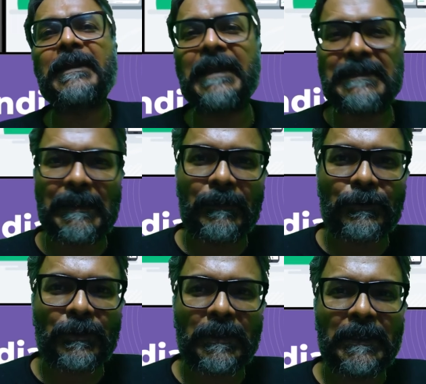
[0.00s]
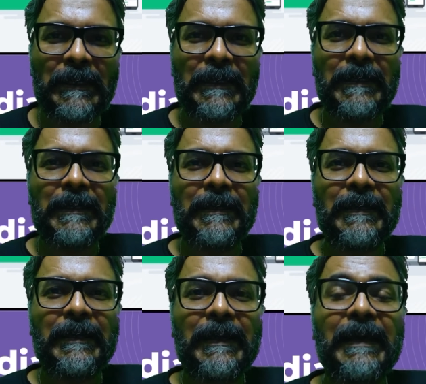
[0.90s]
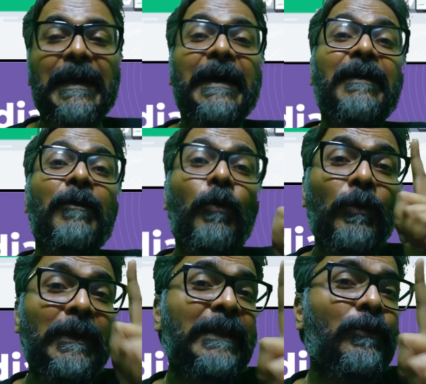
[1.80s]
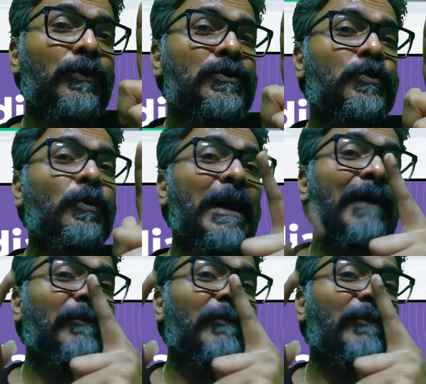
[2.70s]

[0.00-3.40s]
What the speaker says: the examination. And only those who have